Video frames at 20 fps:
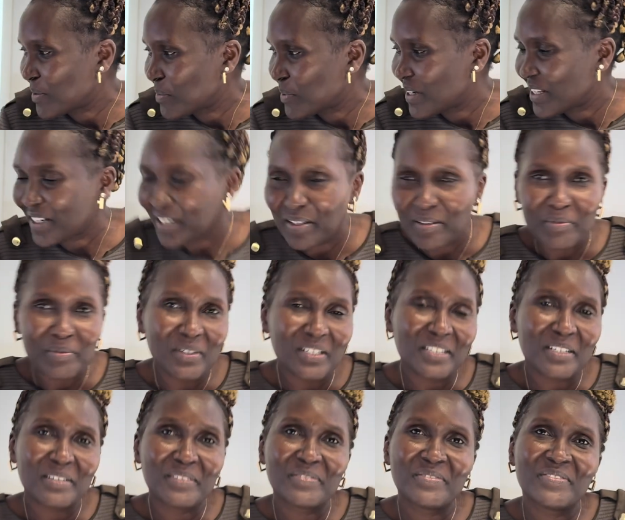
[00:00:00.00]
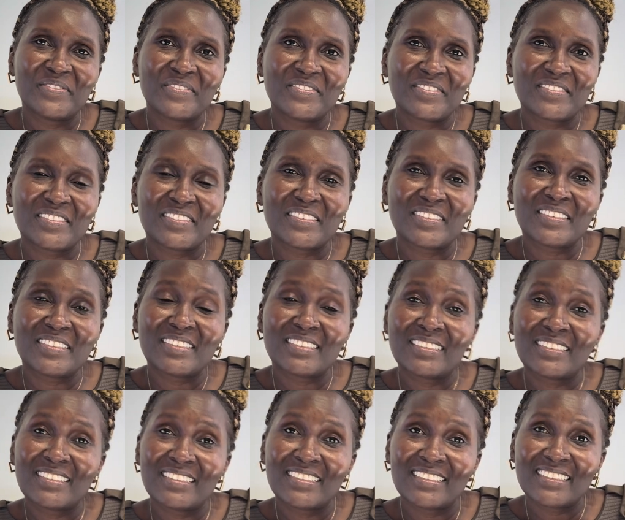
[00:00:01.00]
And you'll update us on
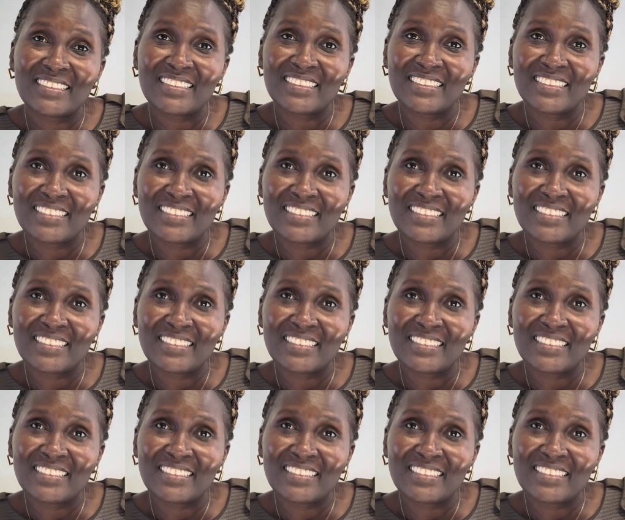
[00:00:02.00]
how